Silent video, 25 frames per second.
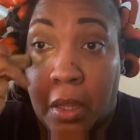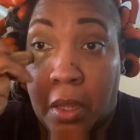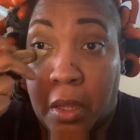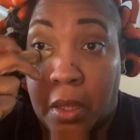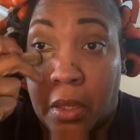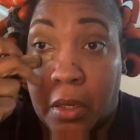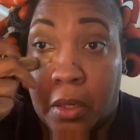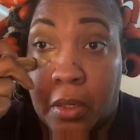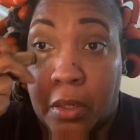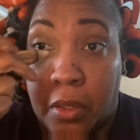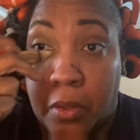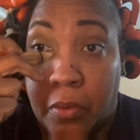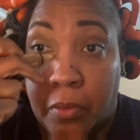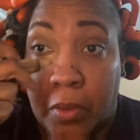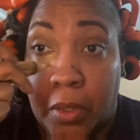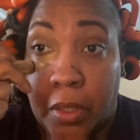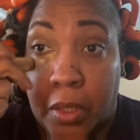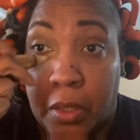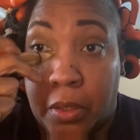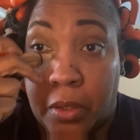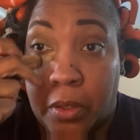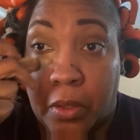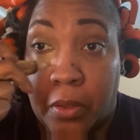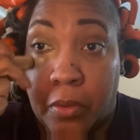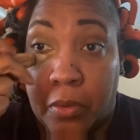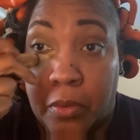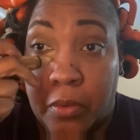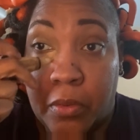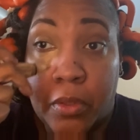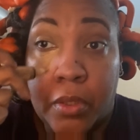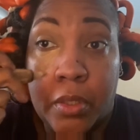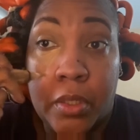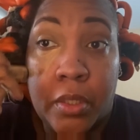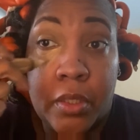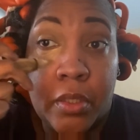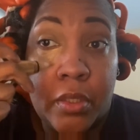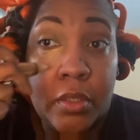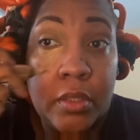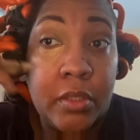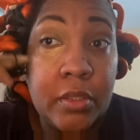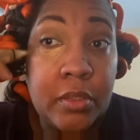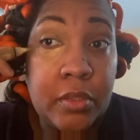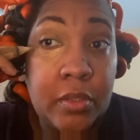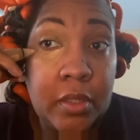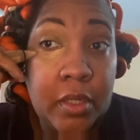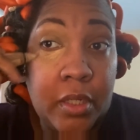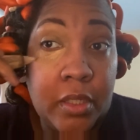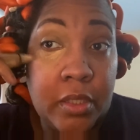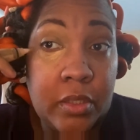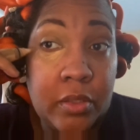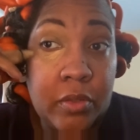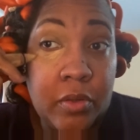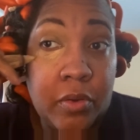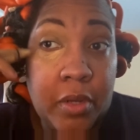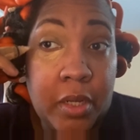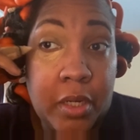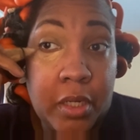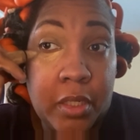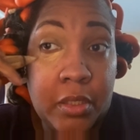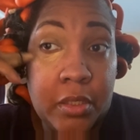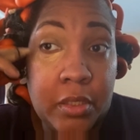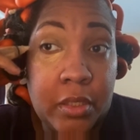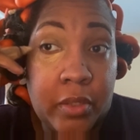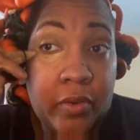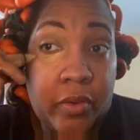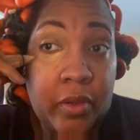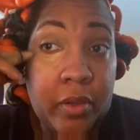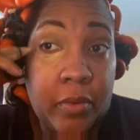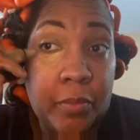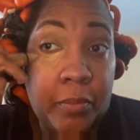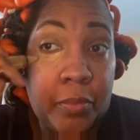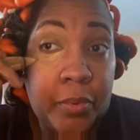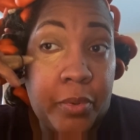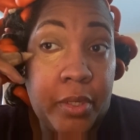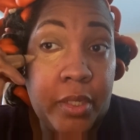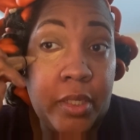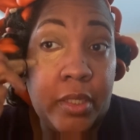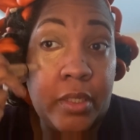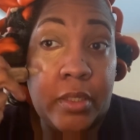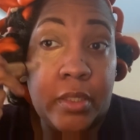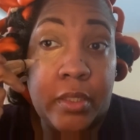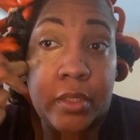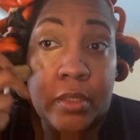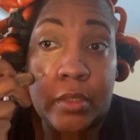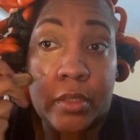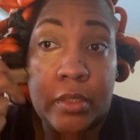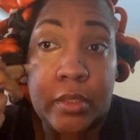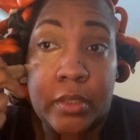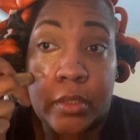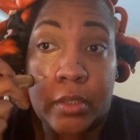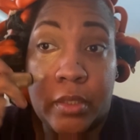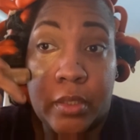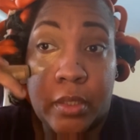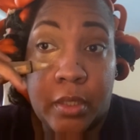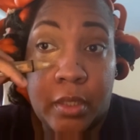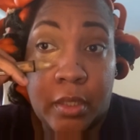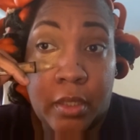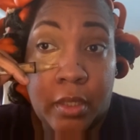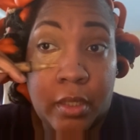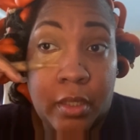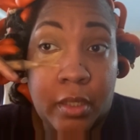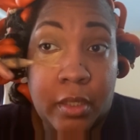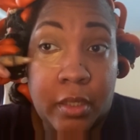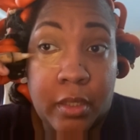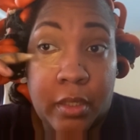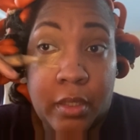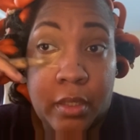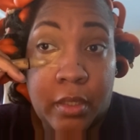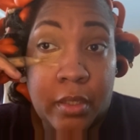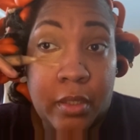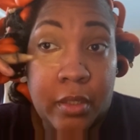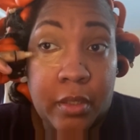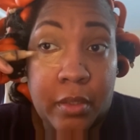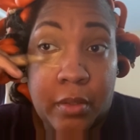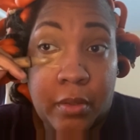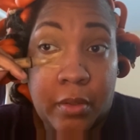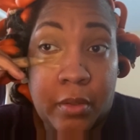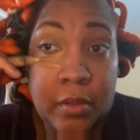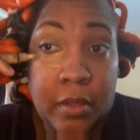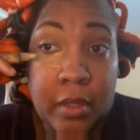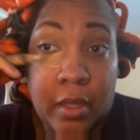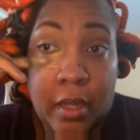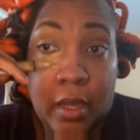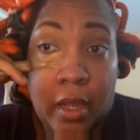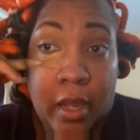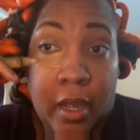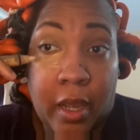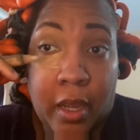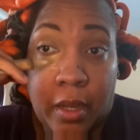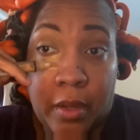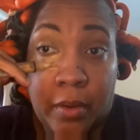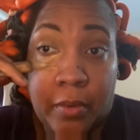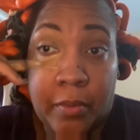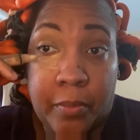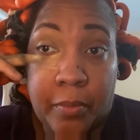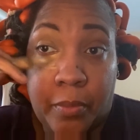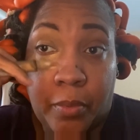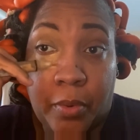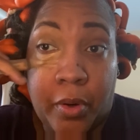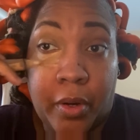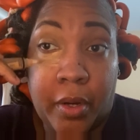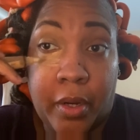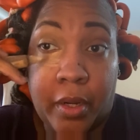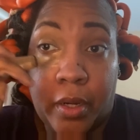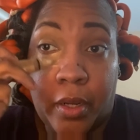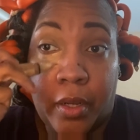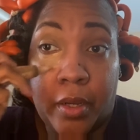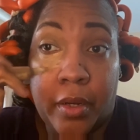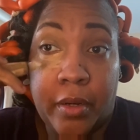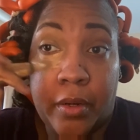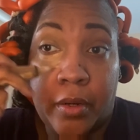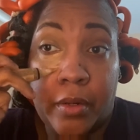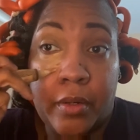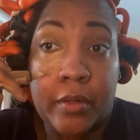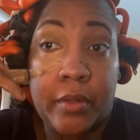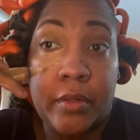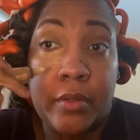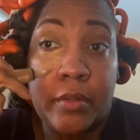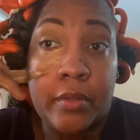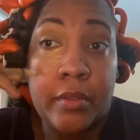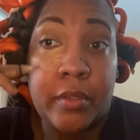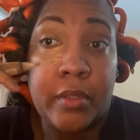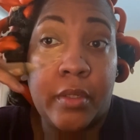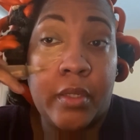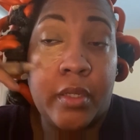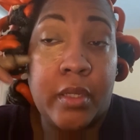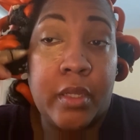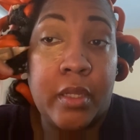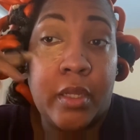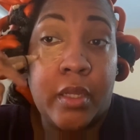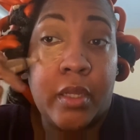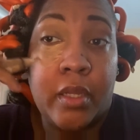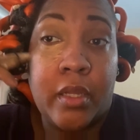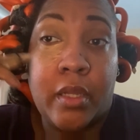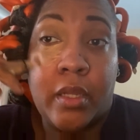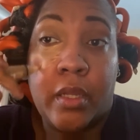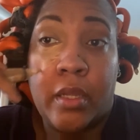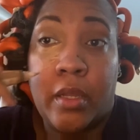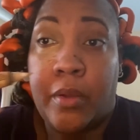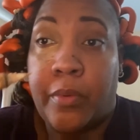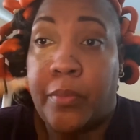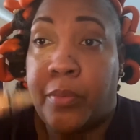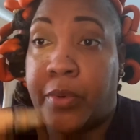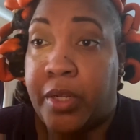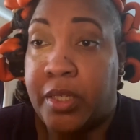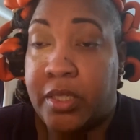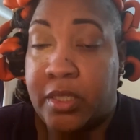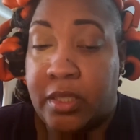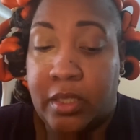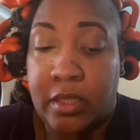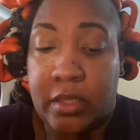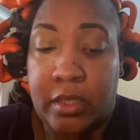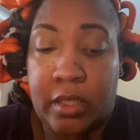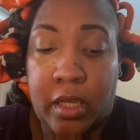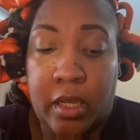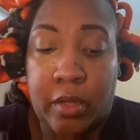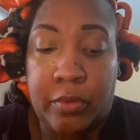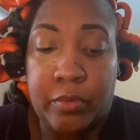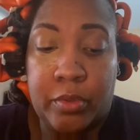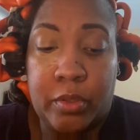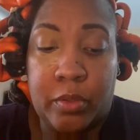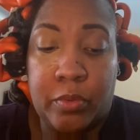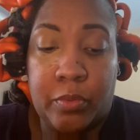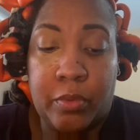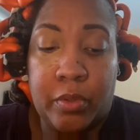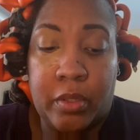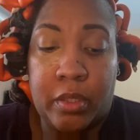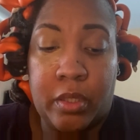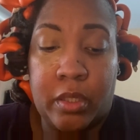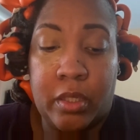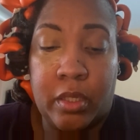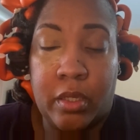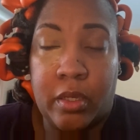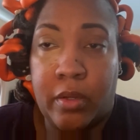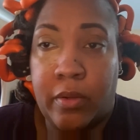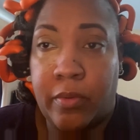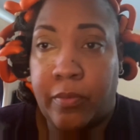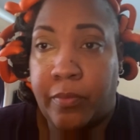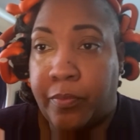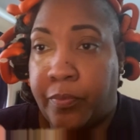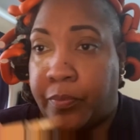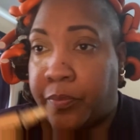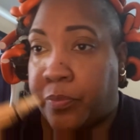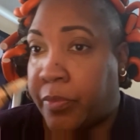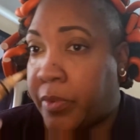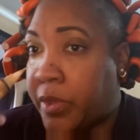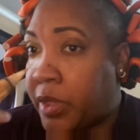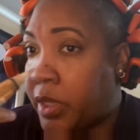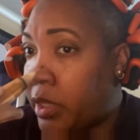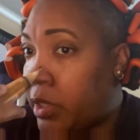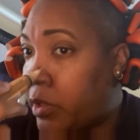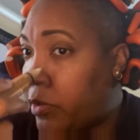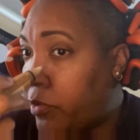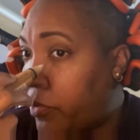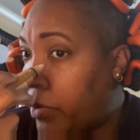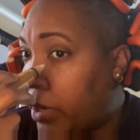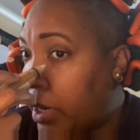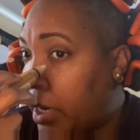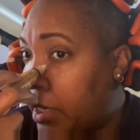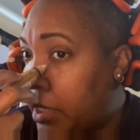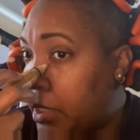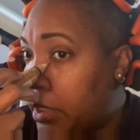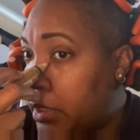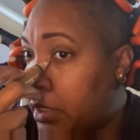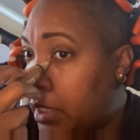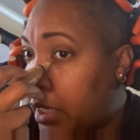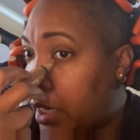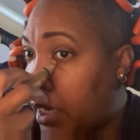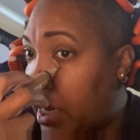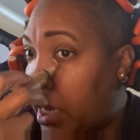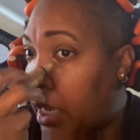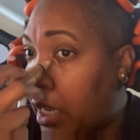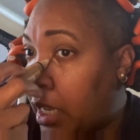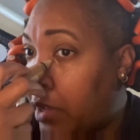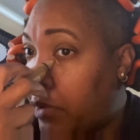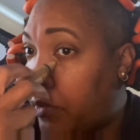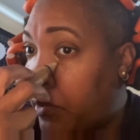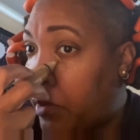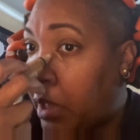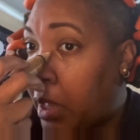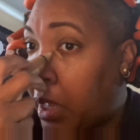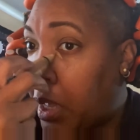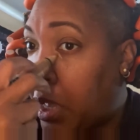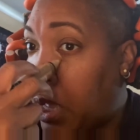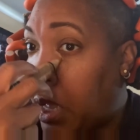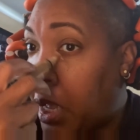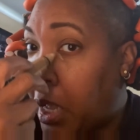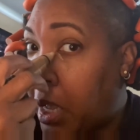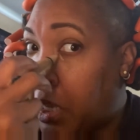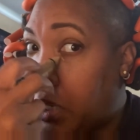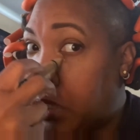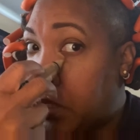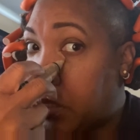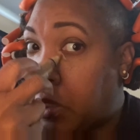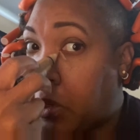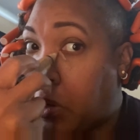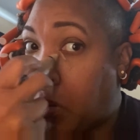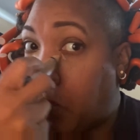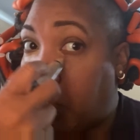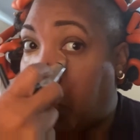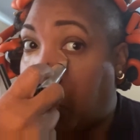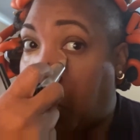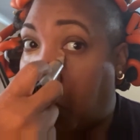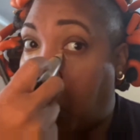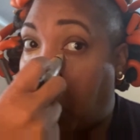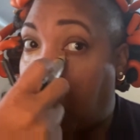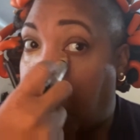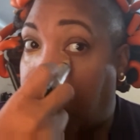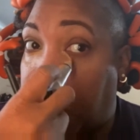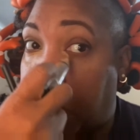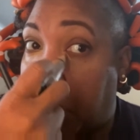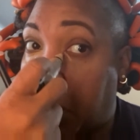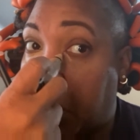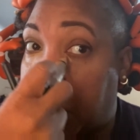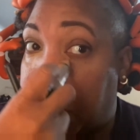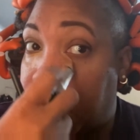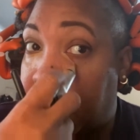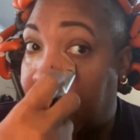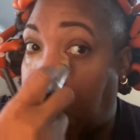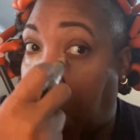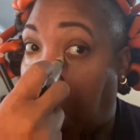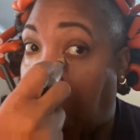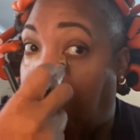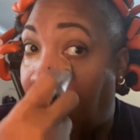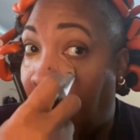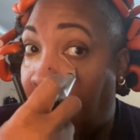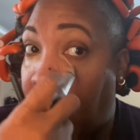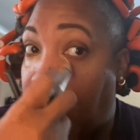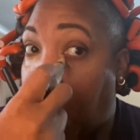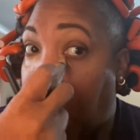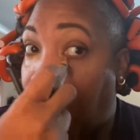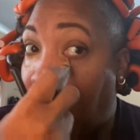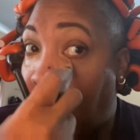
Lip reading: do what it do. So let's go ahead and just complete this eye part here. Plus this helps with the redness that I have. So I'm gonna go under this eye